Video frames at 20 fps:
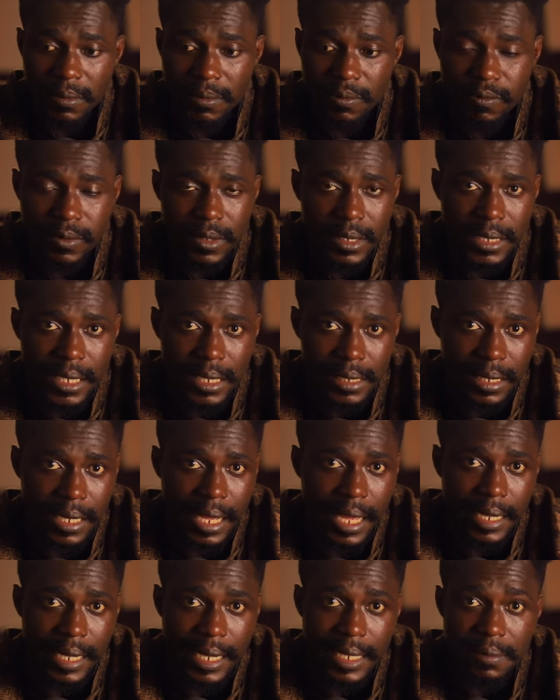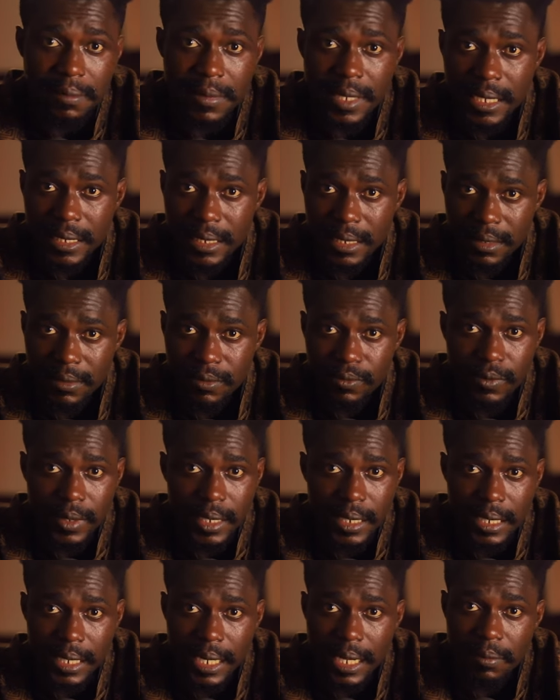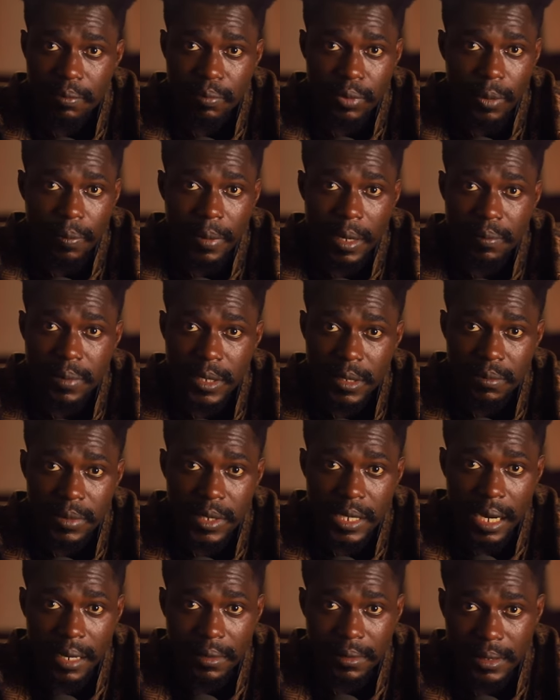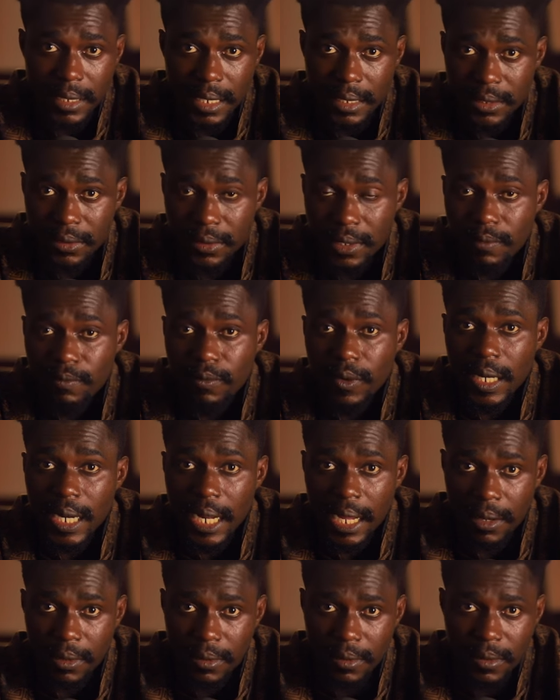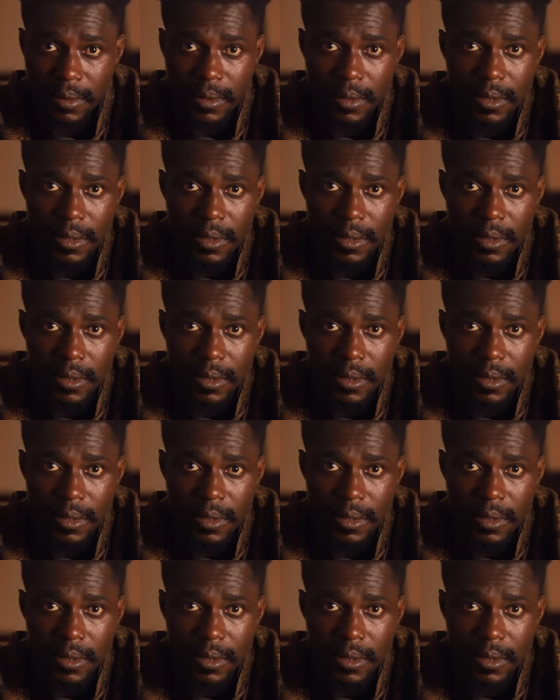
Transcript: features like animation, rigging, and proper PBR texturing for now.